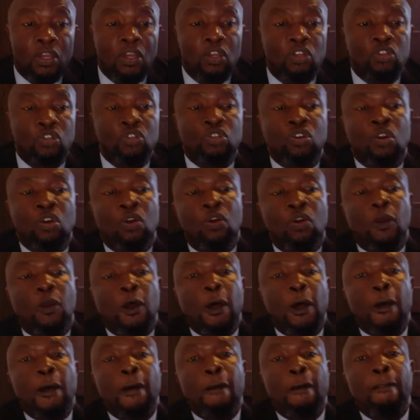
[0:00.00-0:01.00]
So
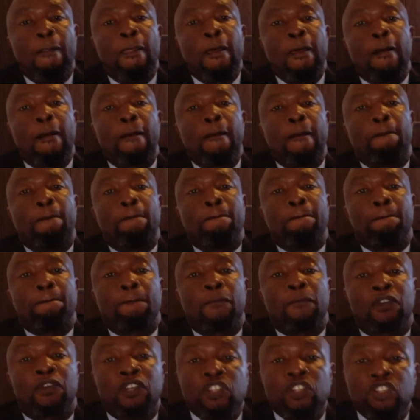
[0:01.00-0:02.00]
the
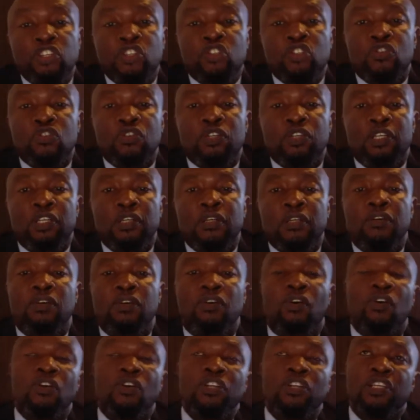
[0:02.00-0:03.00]
registry
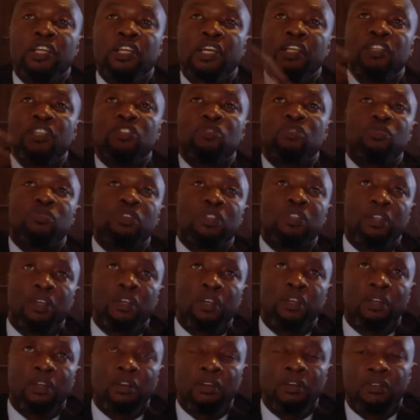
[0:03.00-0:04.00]
coordinates with
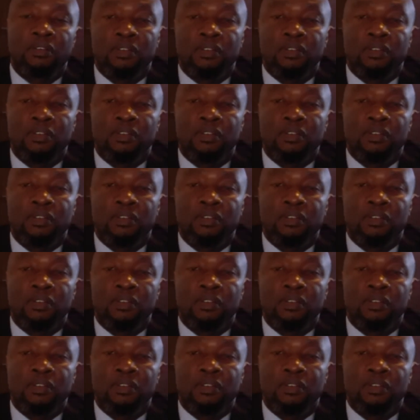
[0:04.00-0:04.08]
the